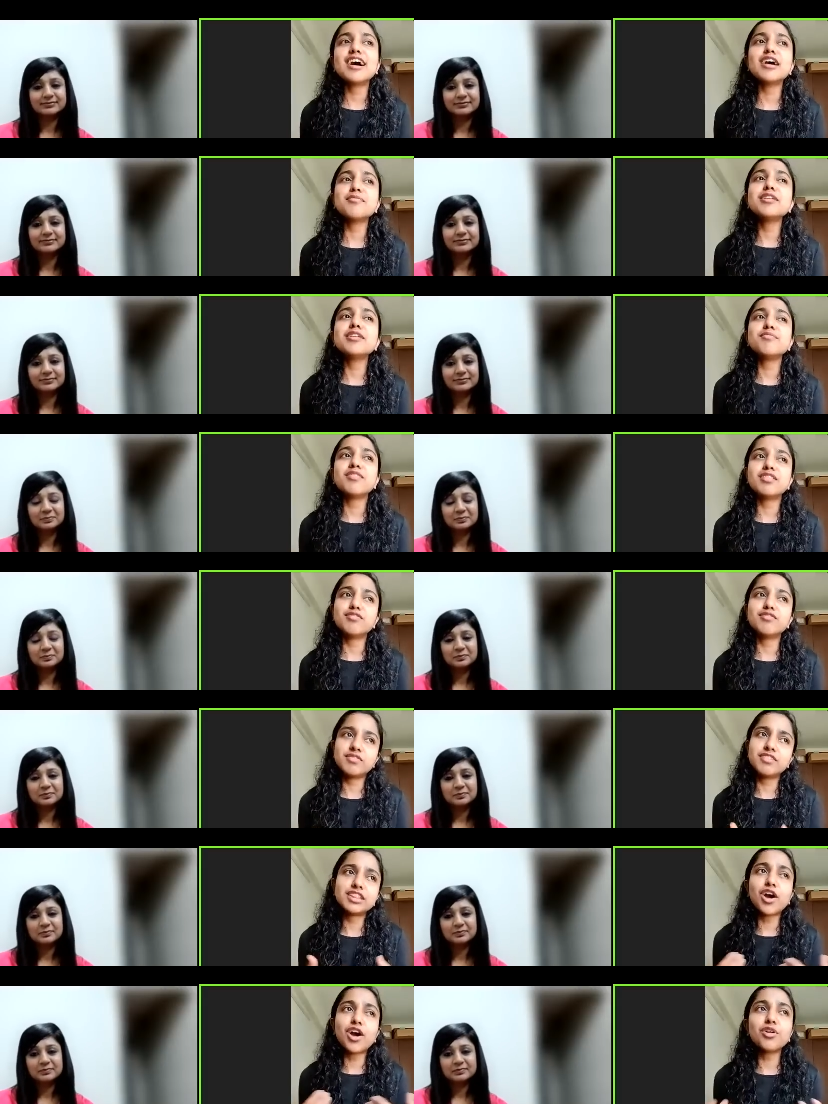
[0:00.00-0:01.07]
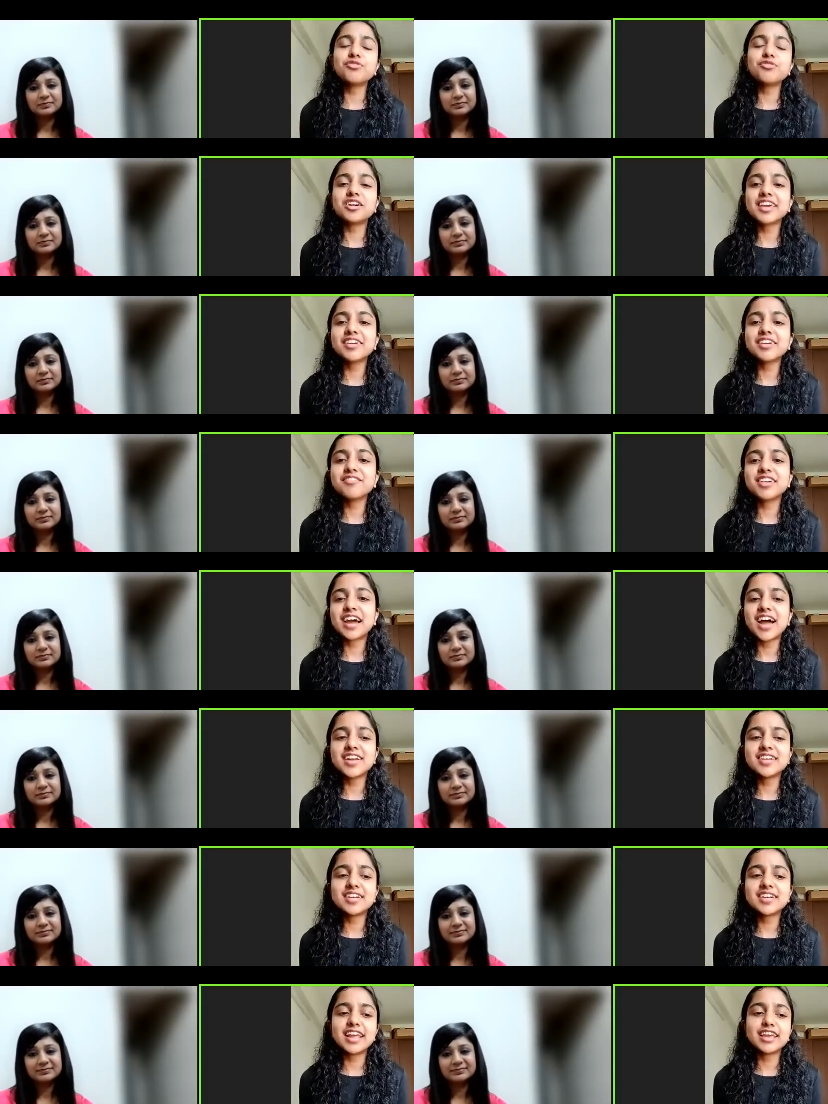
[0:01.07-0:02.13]
Speaker 1: i mean uh, without working we
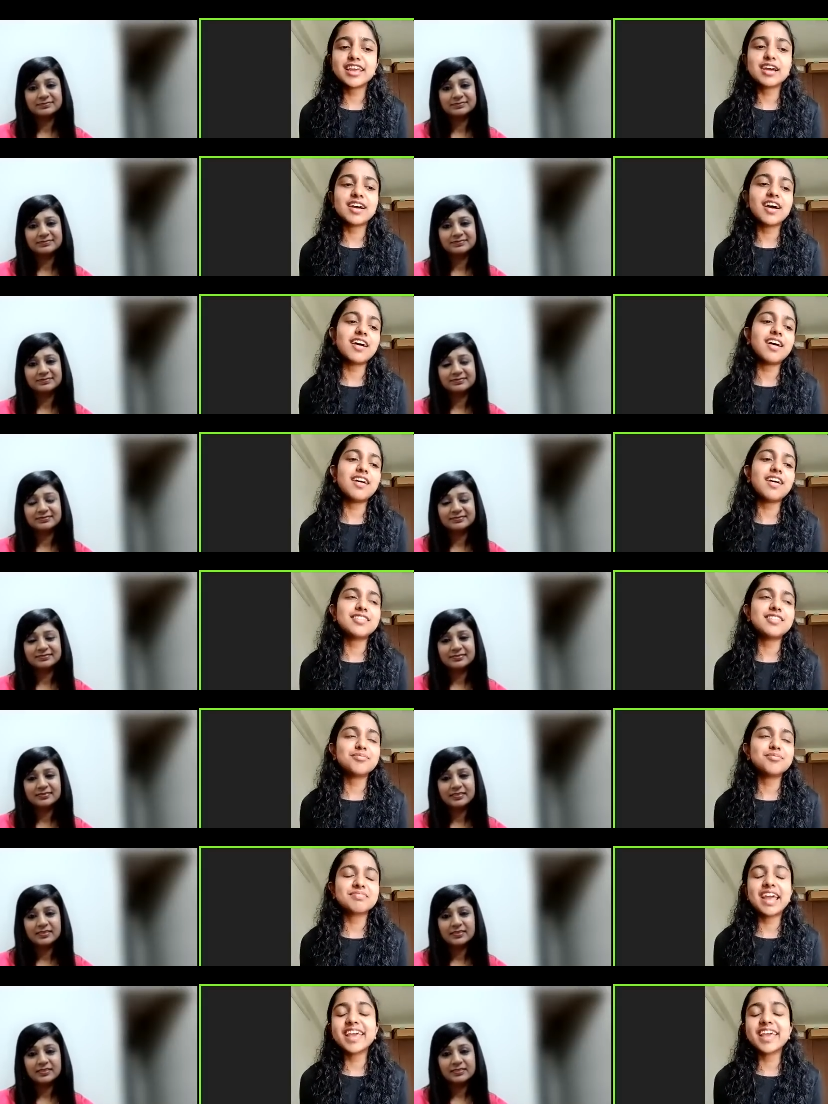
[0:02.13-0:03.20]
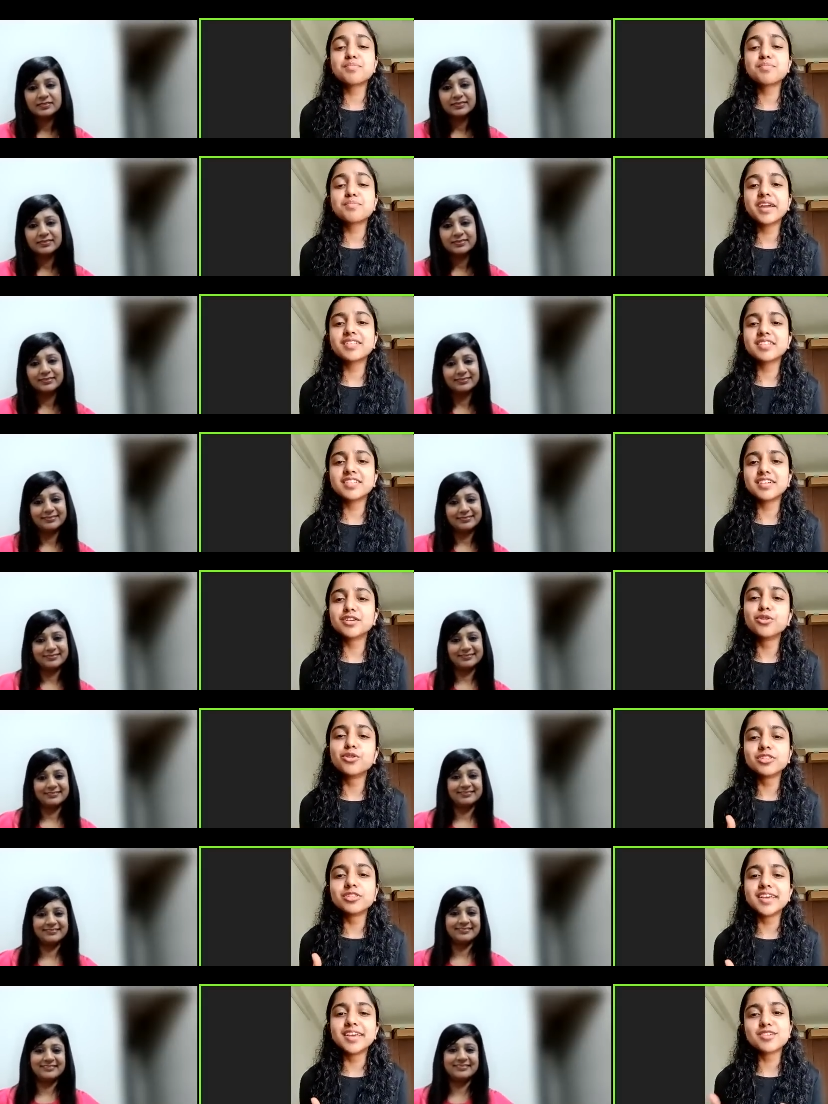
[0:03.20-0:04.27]
can't like uh, um, expect
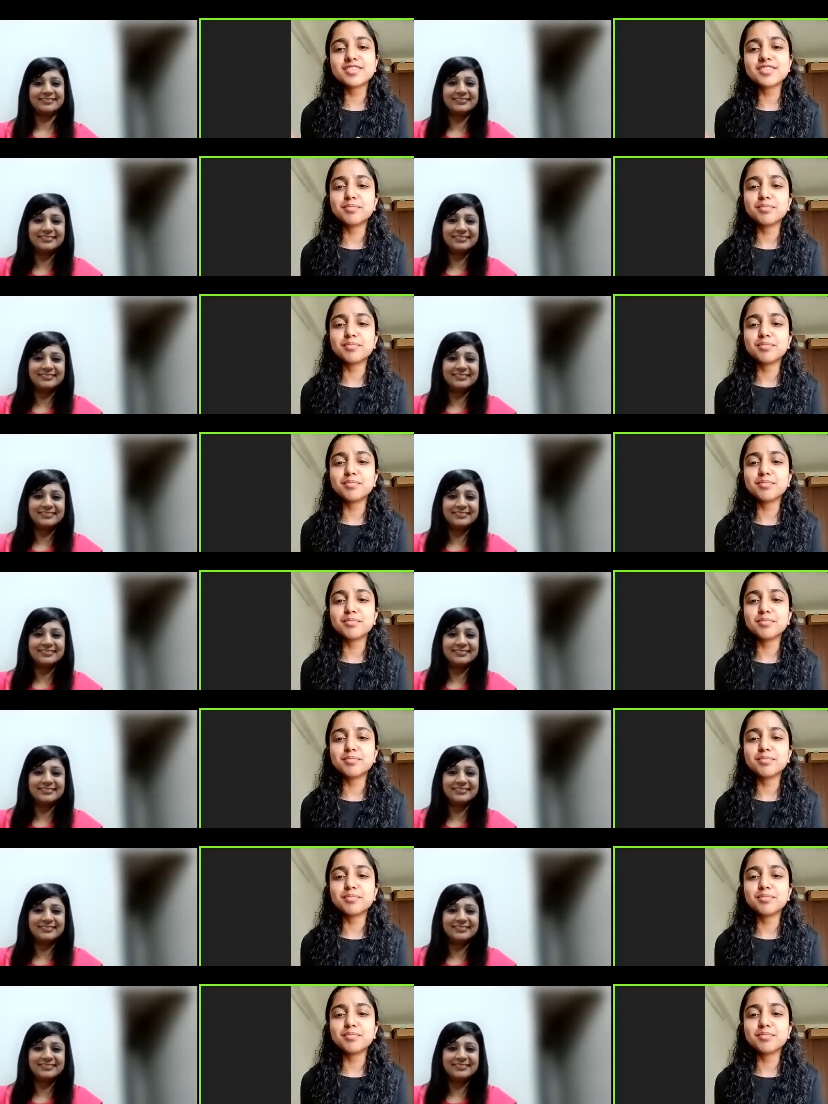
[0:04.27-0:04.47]
good things or